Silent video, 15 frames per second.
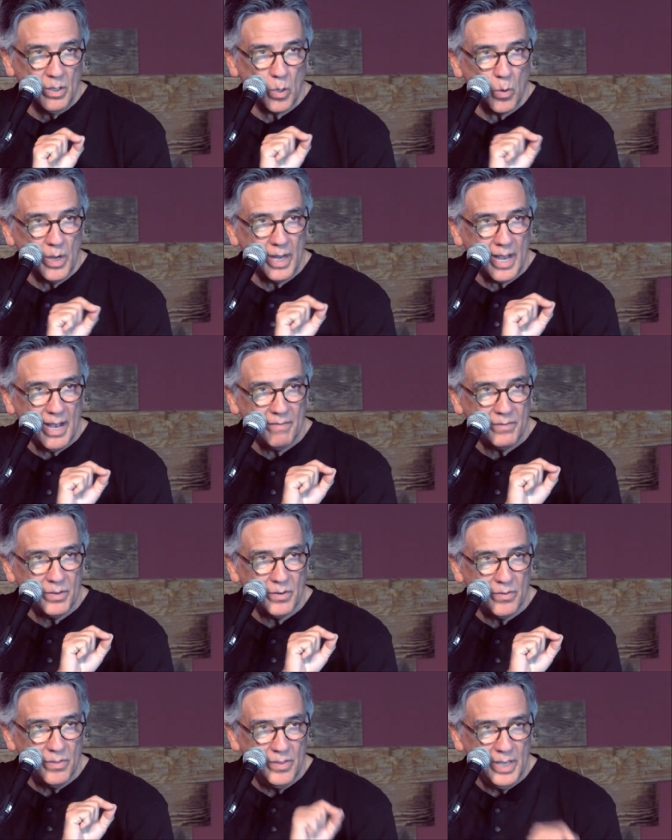going
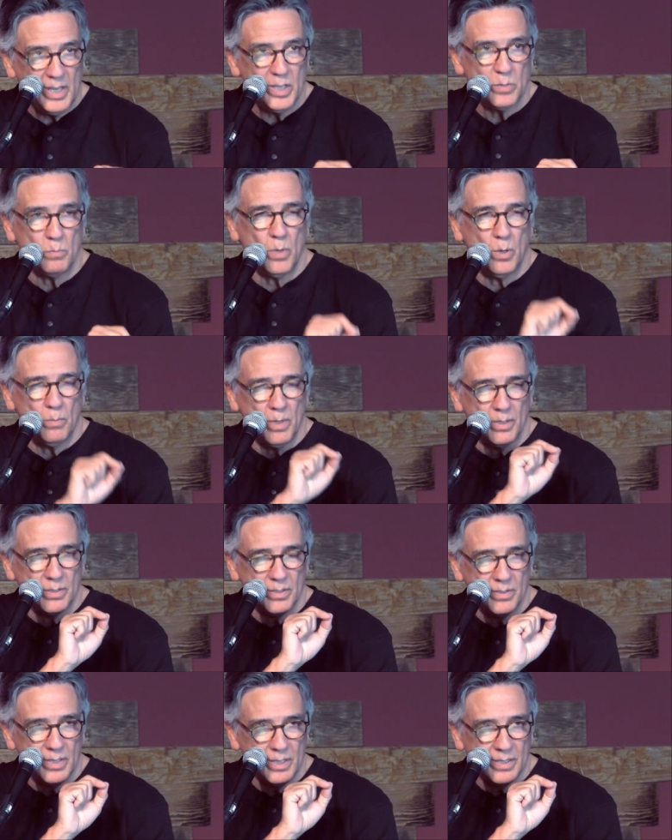after these
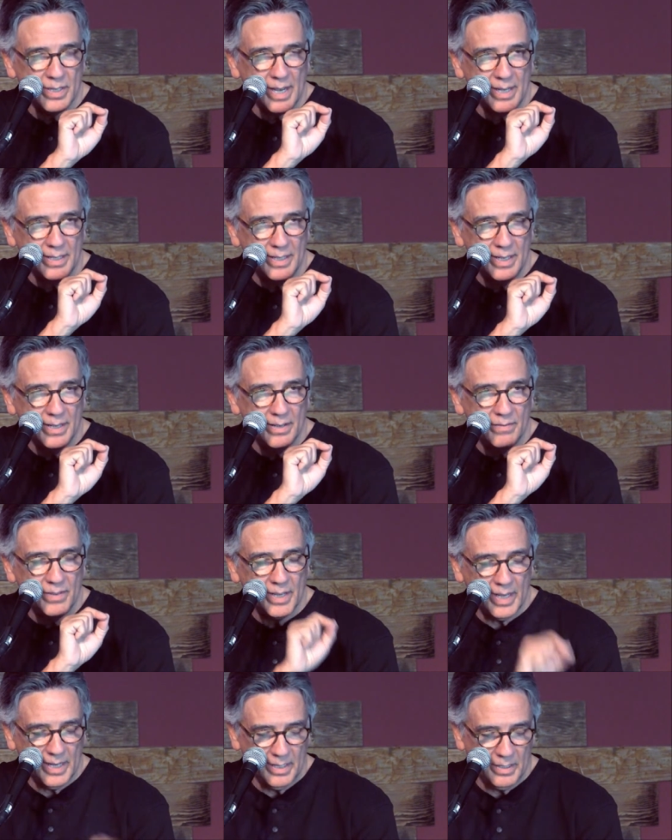moments, this idea
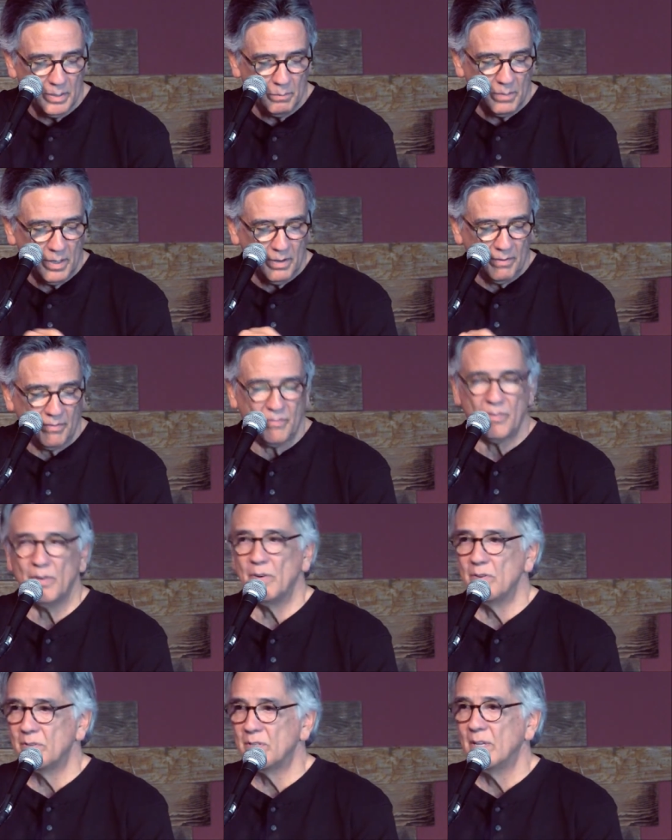of kingdom
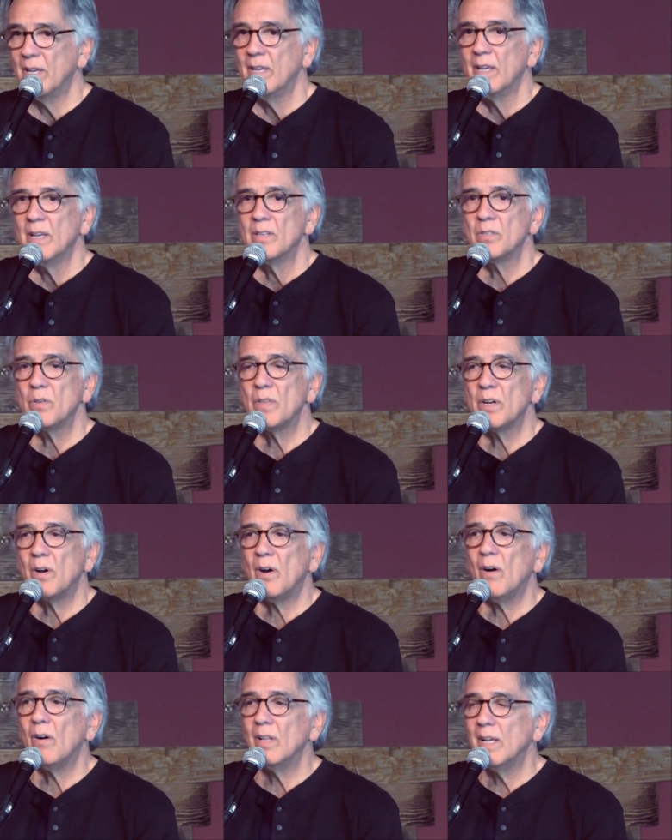first, so that
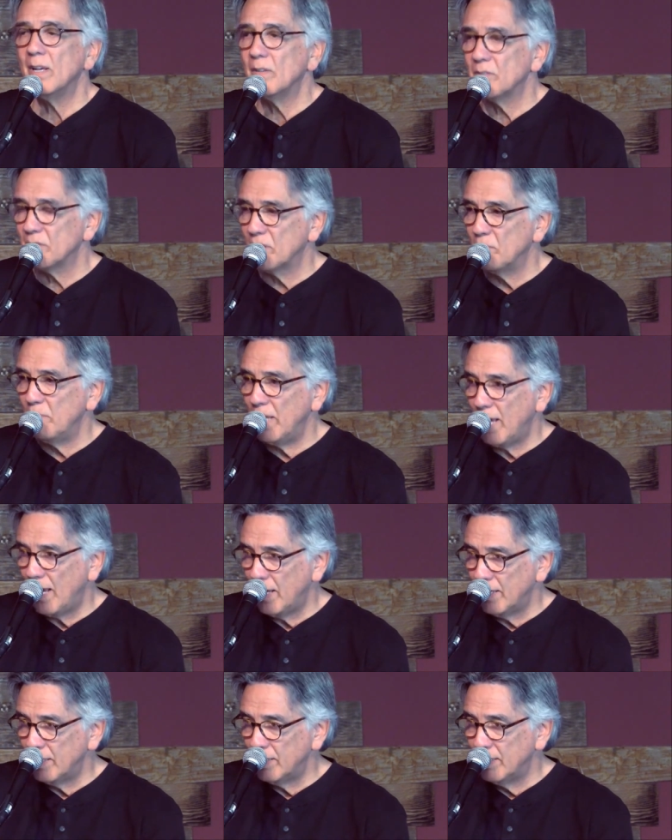all else can be
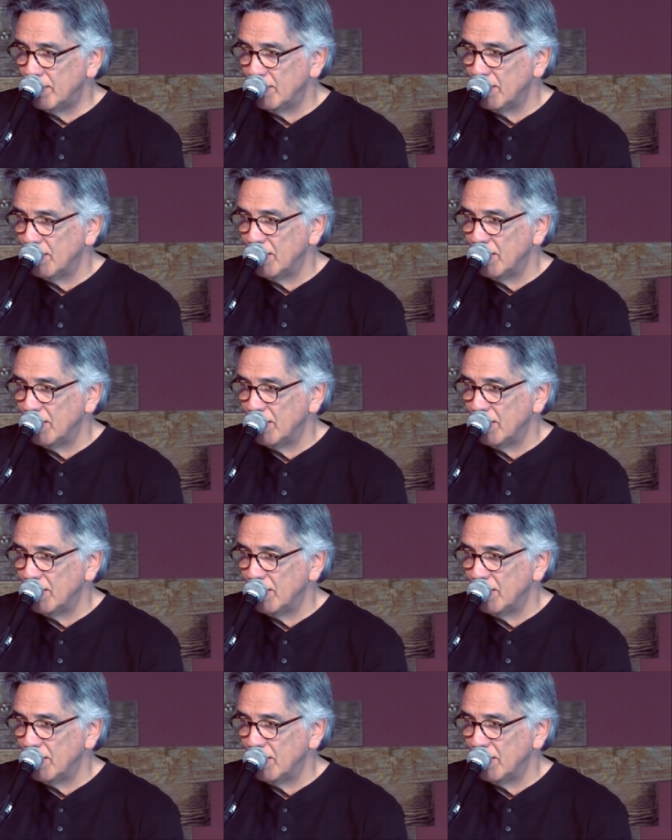added.